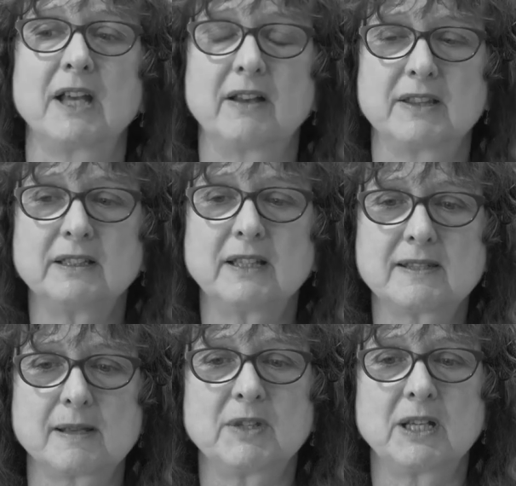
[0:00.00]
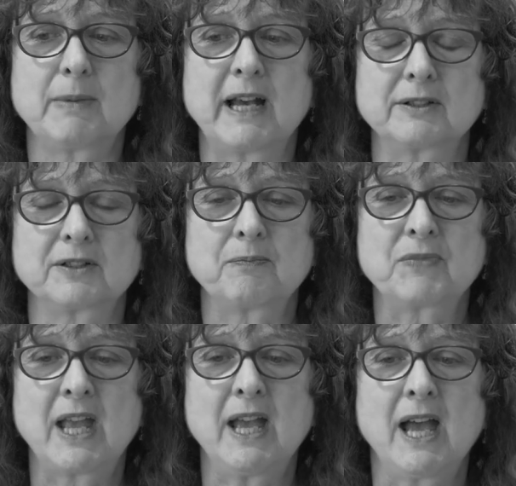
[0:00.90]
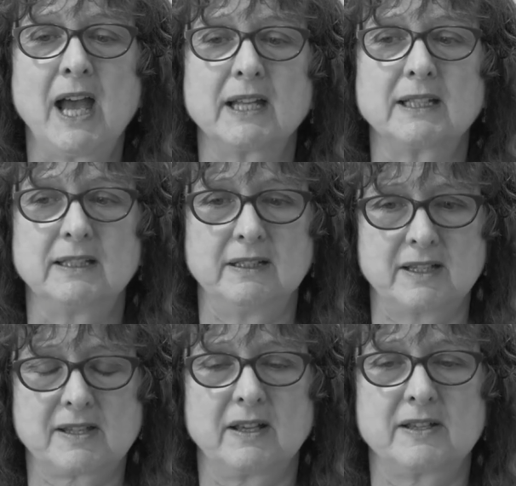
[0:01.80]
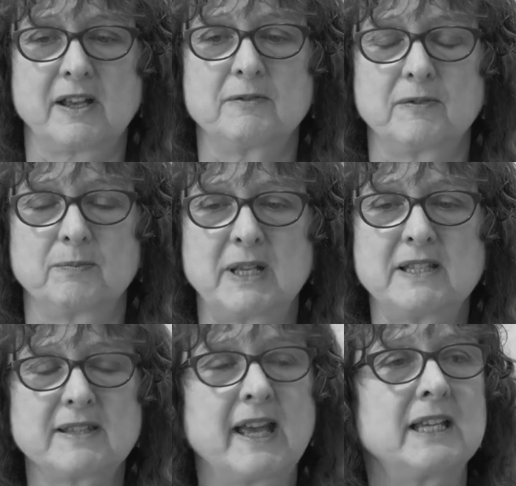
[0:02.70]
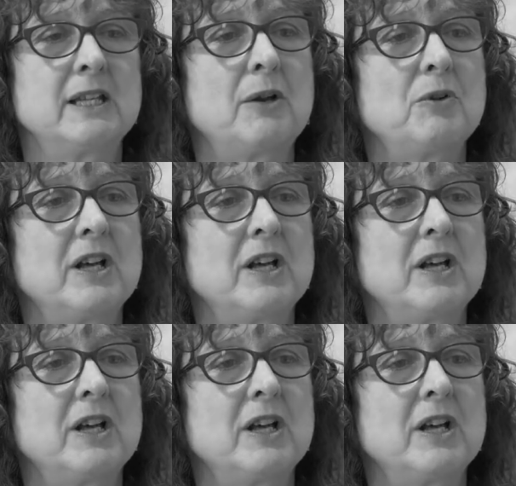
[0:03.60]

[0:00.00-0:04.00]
I think there's something about, as I've been saying, you know,